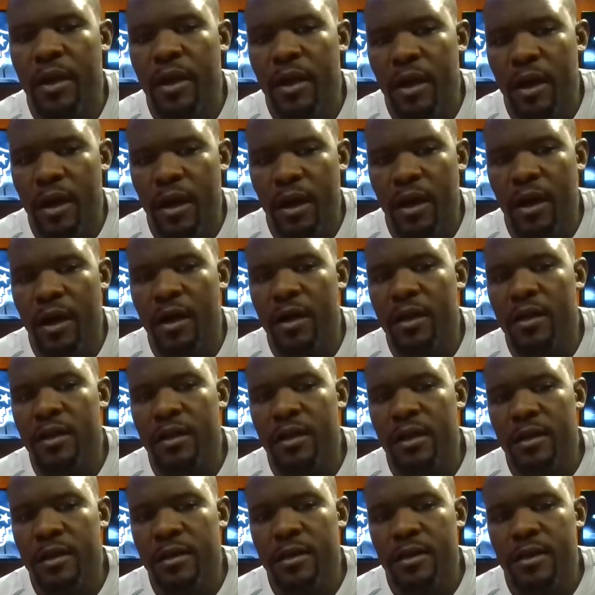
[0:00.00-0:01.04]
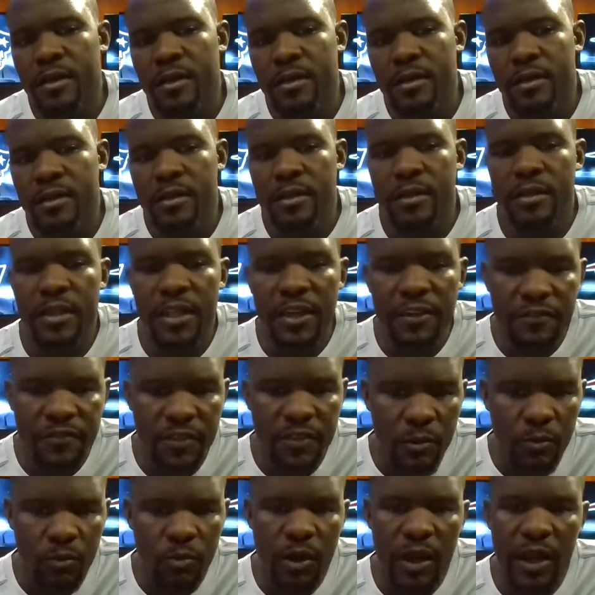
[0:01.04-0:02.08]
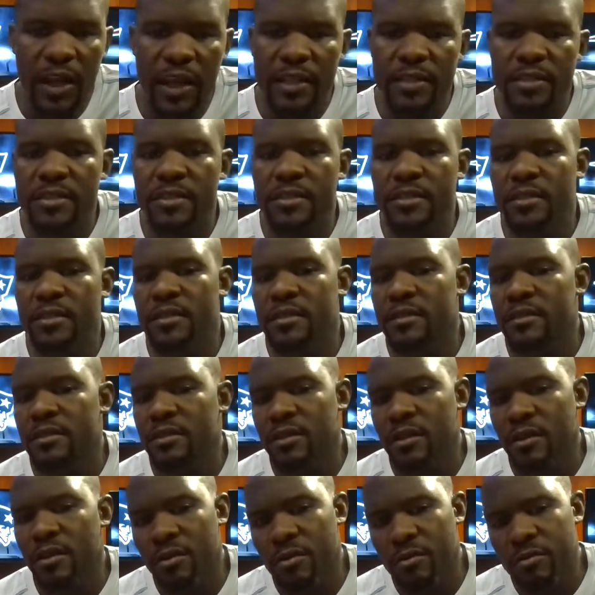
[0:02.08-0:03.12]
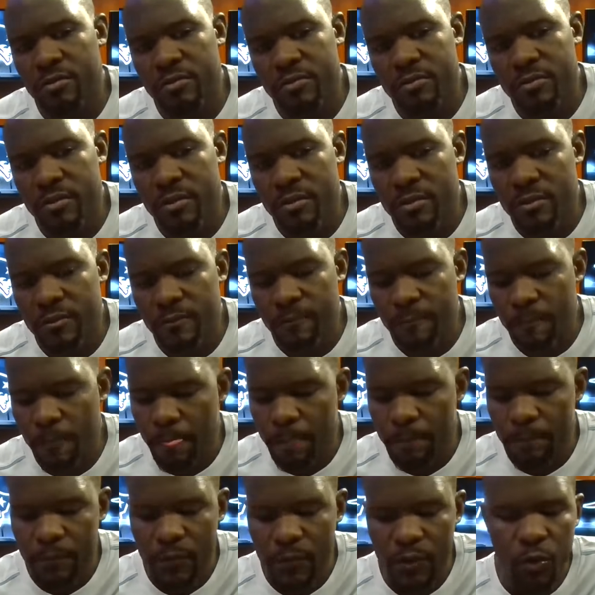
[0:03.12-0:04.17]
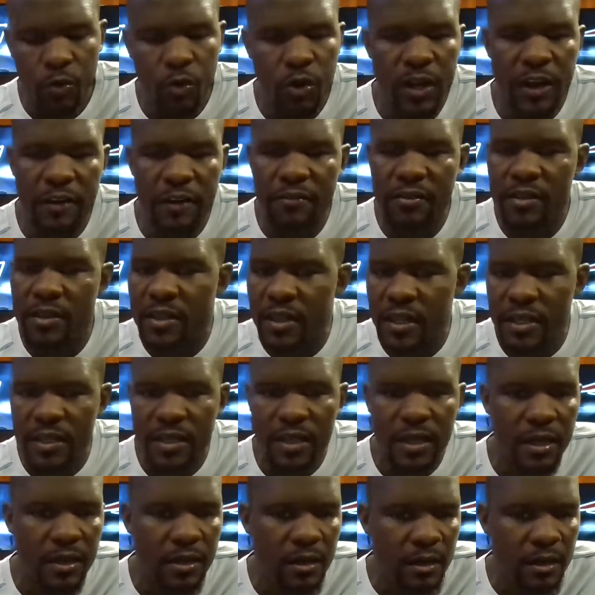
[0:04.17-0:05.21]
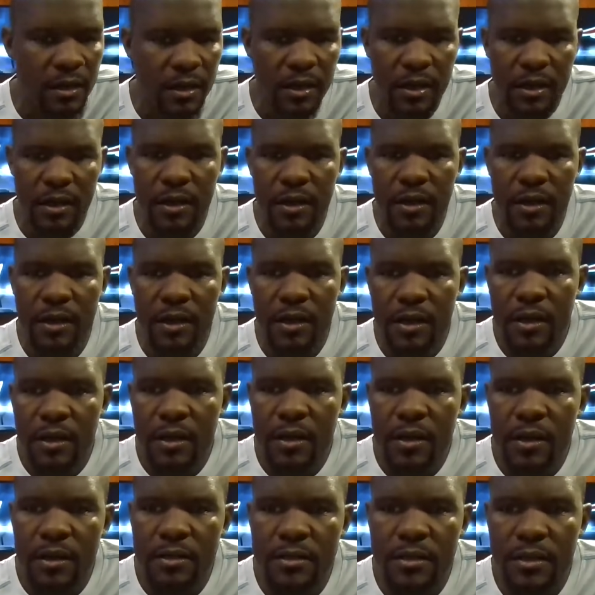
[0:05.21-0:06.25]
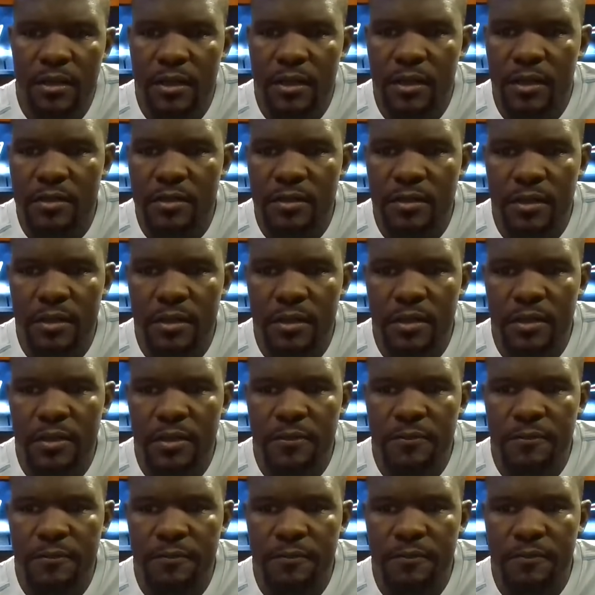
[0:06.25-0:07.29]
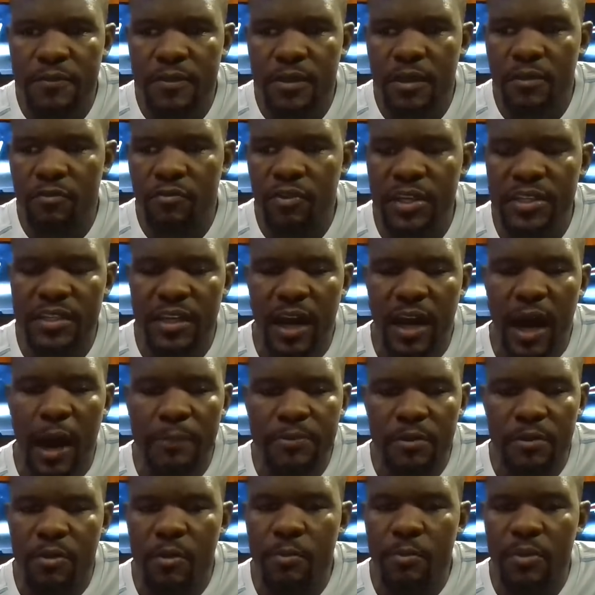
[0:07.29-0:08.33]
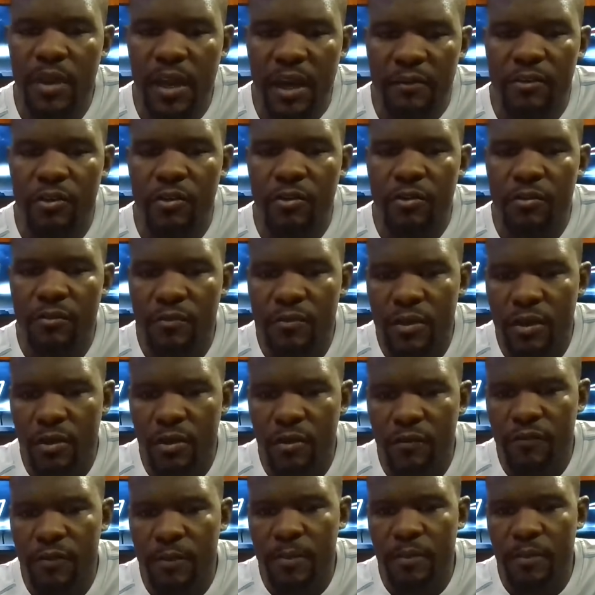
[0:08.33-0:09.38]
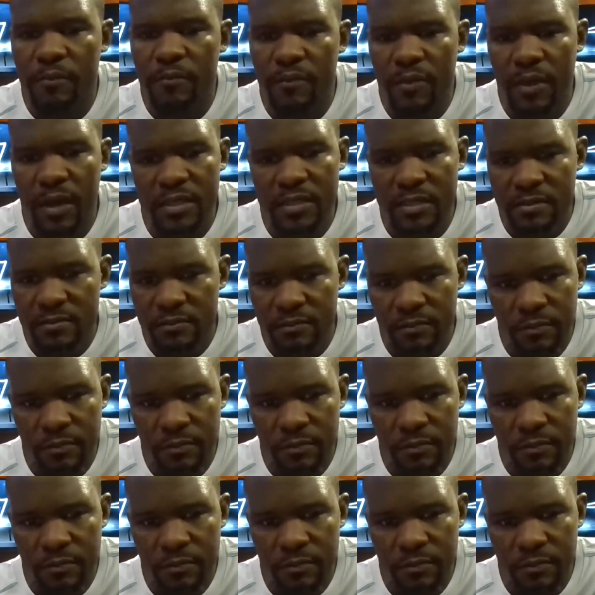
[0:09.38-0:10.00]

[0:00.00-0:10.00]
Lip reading: uh, lifting weights, doing everything to to to reach their optimum level, as